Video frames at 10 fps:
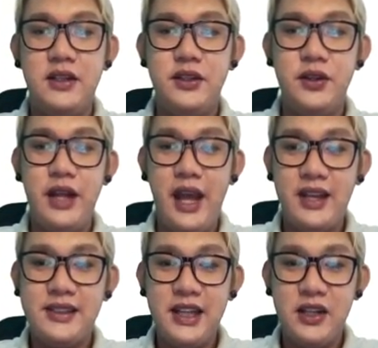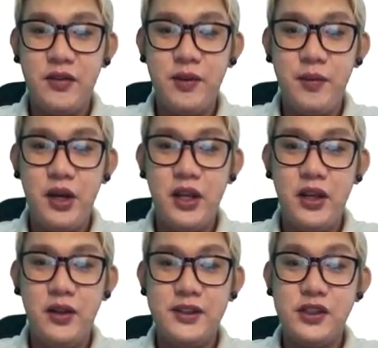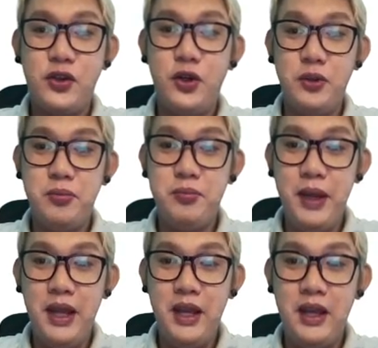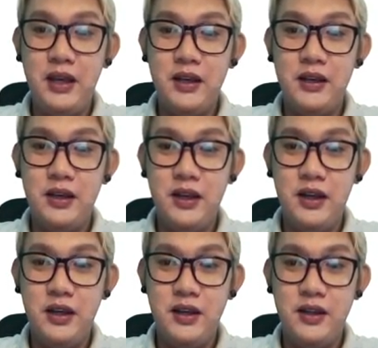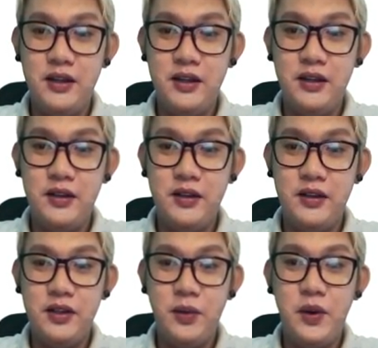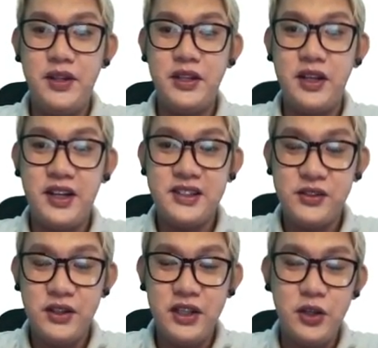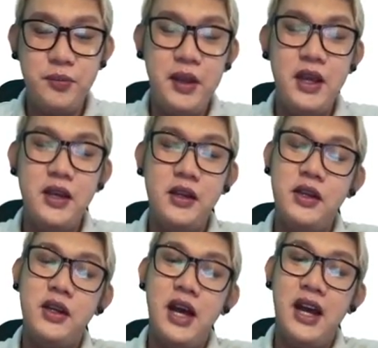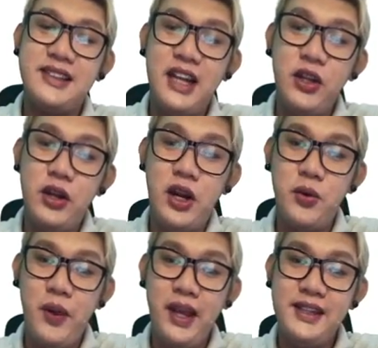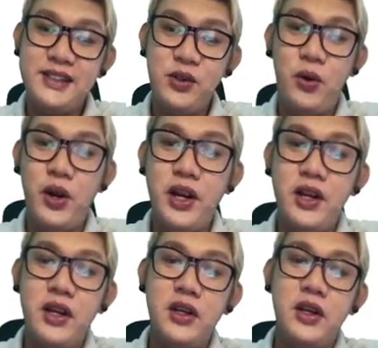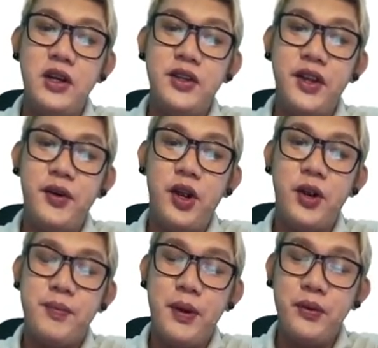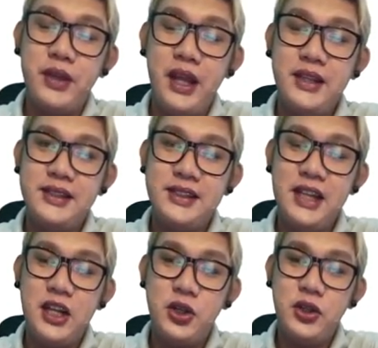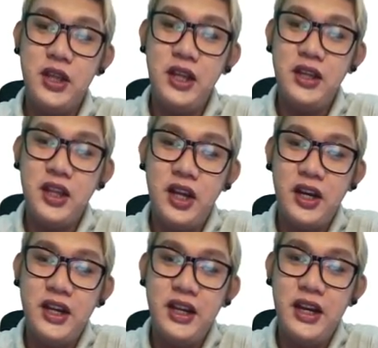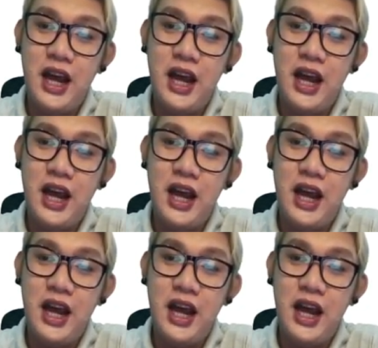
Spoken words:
the exit of the molecules could be the one that are excreted could be cellular waste or proteins that are needed